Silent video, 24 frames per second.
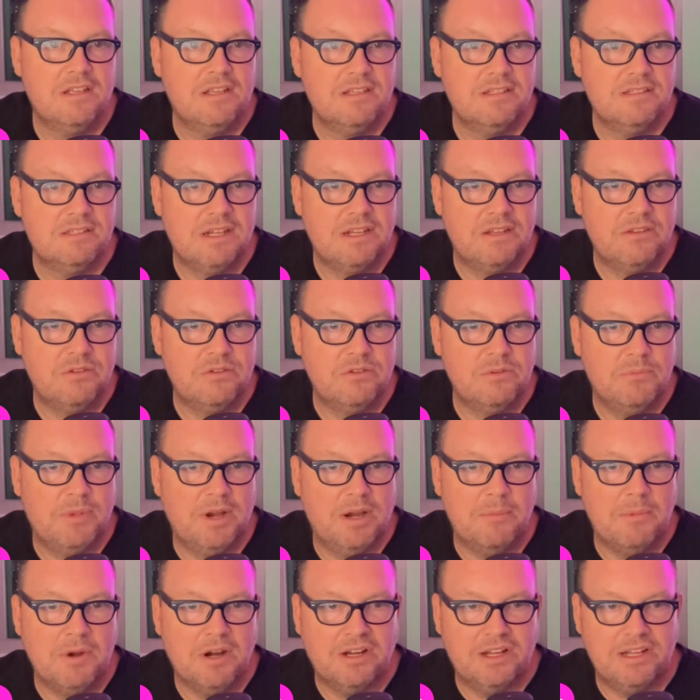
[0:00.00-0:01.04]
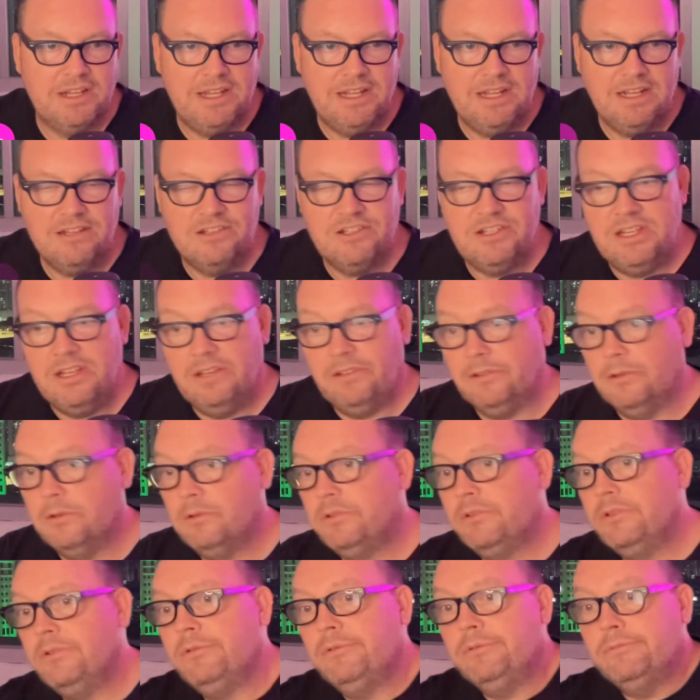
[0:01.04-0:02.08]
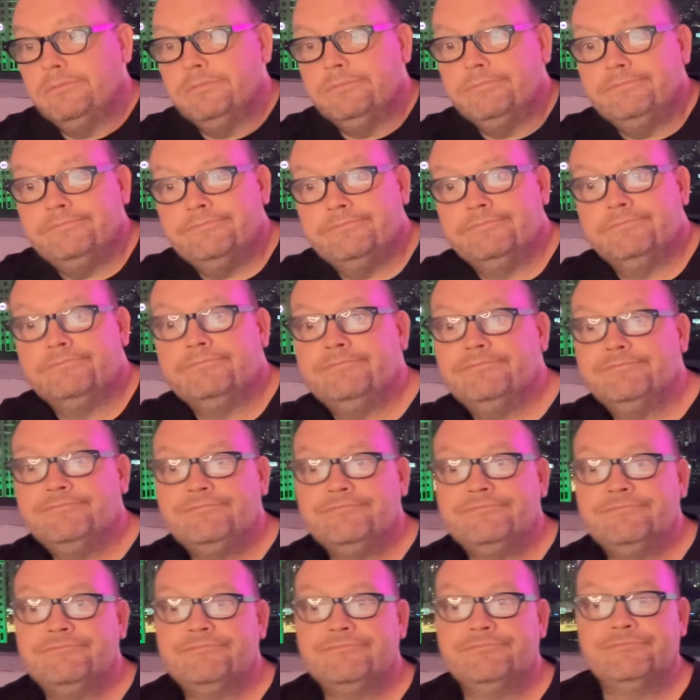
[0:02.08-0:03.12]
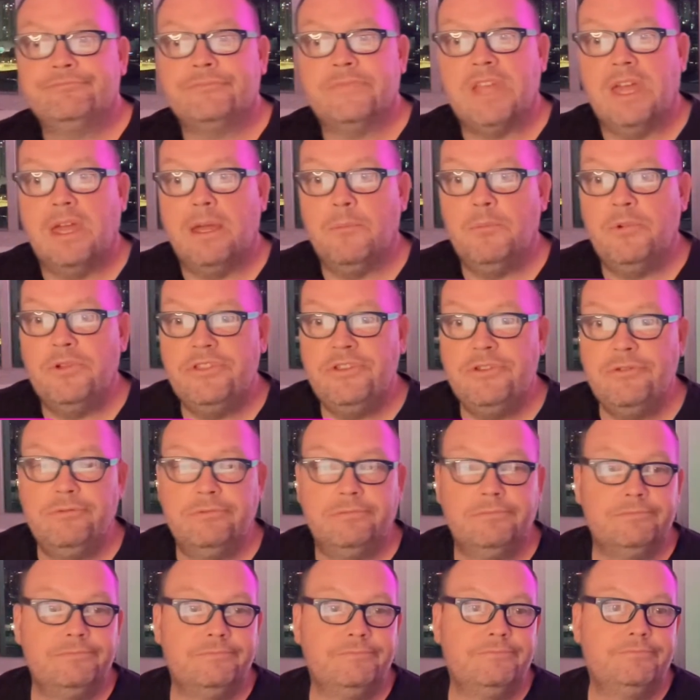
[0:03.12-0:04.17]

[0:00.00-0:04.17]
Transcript: Sitting through the bear market eating cheese, Luke Duke. I'm with you.